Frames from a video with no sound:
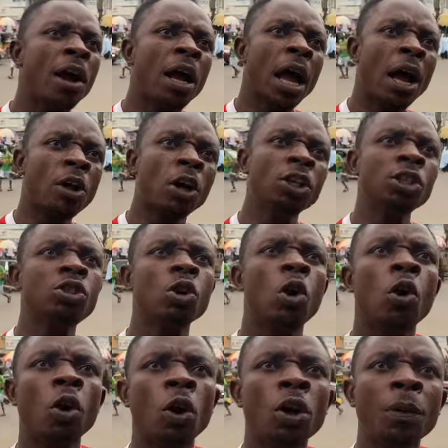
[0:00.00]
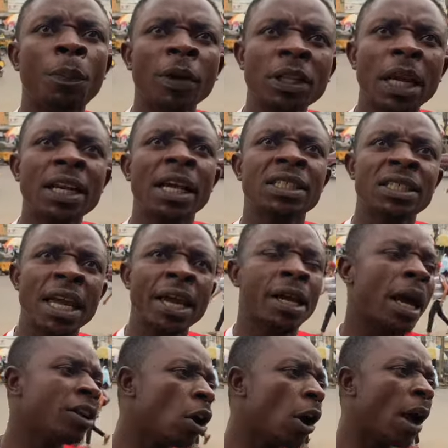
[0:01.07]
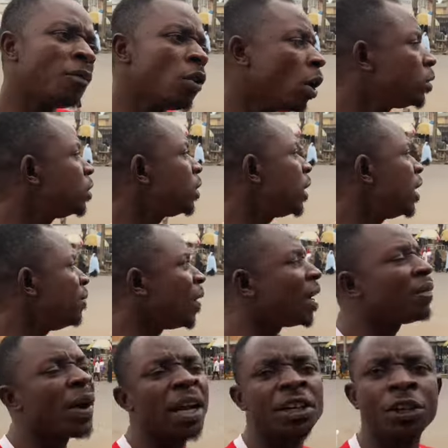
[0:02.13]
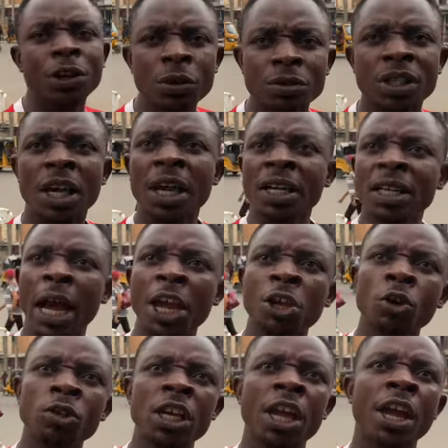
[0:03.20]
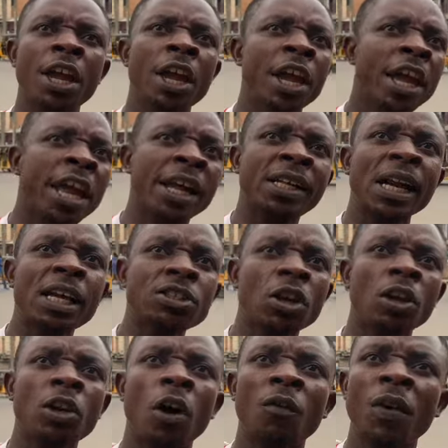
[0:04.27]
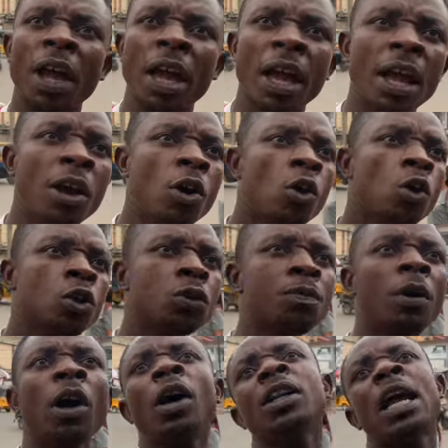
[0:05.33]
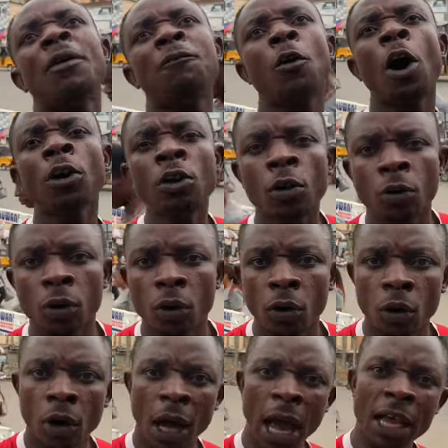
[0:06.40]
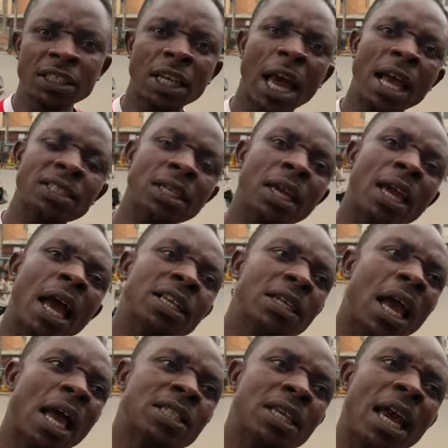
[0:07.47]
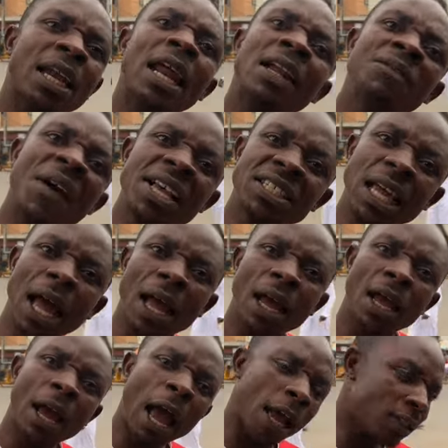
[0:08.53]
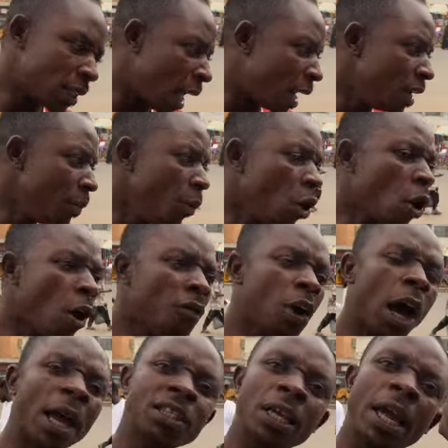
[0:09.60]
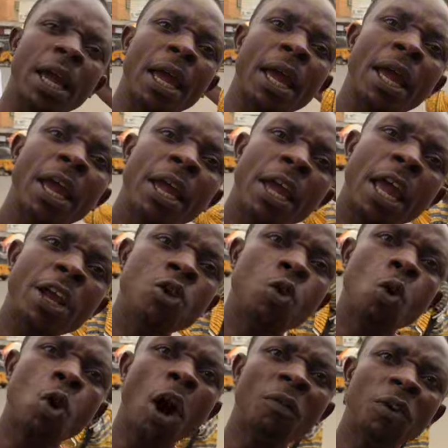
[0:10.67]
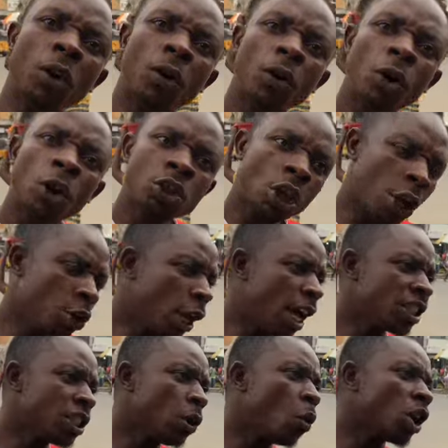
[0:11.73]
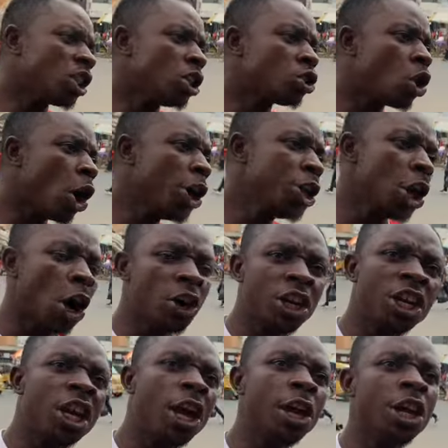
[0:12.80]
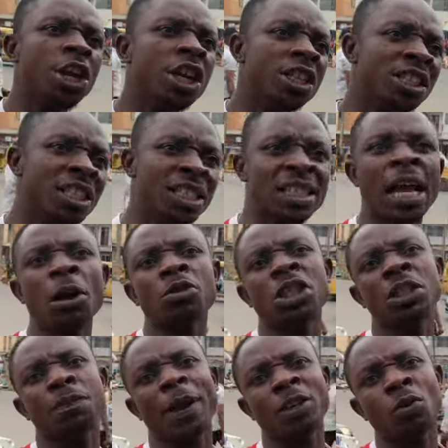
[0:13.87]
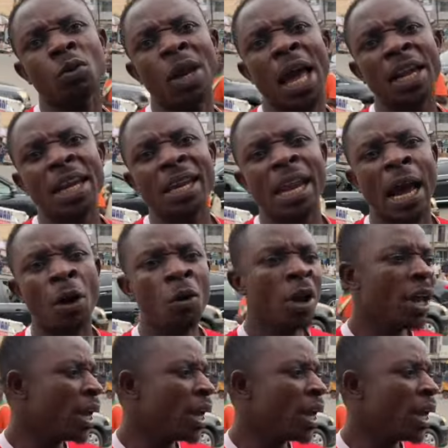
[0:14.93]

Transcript: according to reportedly say, I have not really verified the news, that he used a grandson of Usman Danfodio as an advisor, as an Imo governor, as a Enugu governor. So you can see what is going on in the southeast, particularly now.